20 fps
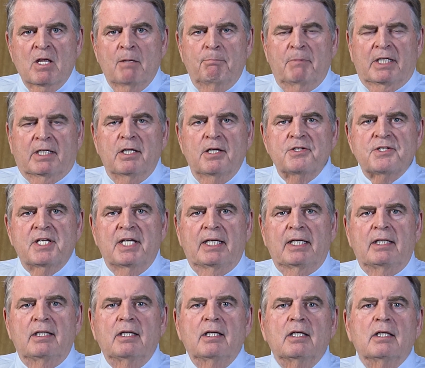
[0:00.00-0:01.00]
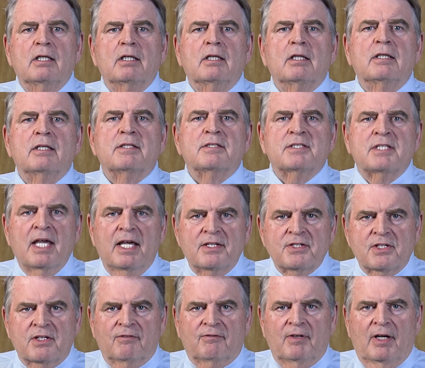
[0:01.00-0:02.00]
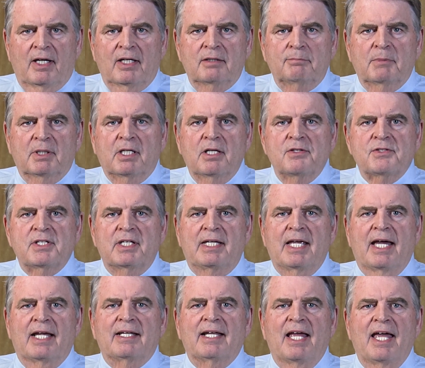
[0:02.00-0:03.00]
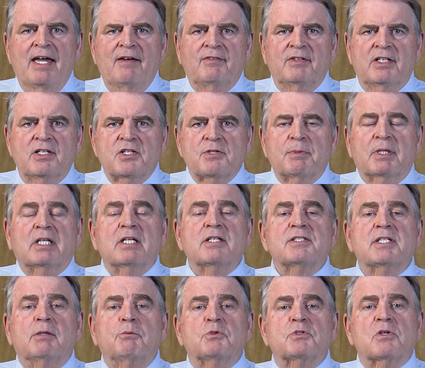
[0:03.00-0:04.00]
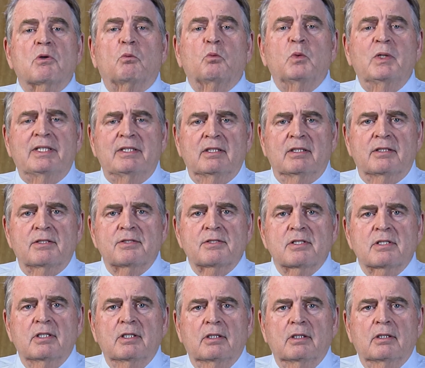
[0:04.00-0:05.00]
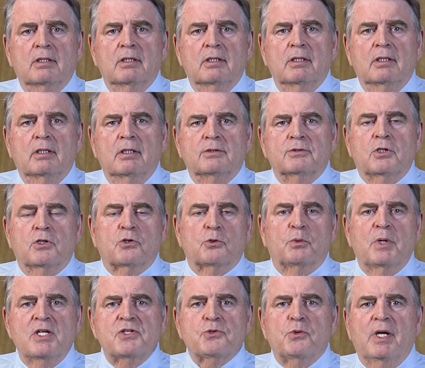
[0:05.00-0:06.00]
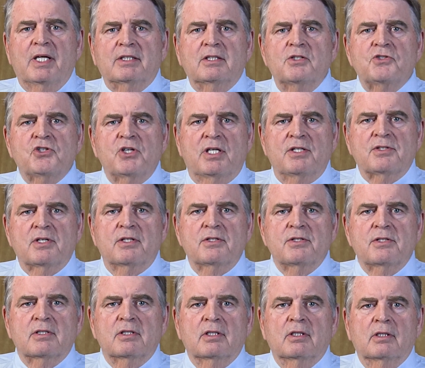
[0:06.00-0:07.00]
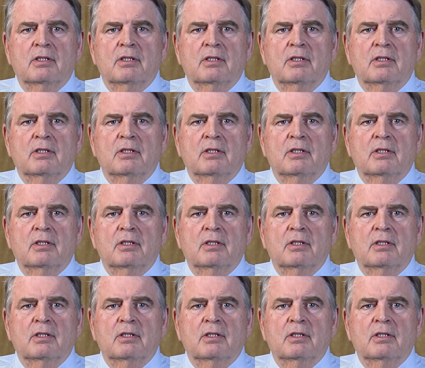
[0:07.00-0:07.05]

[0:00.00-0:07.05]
Because he testified, because he had evidence, because he was a witness to the resurrected Jesus,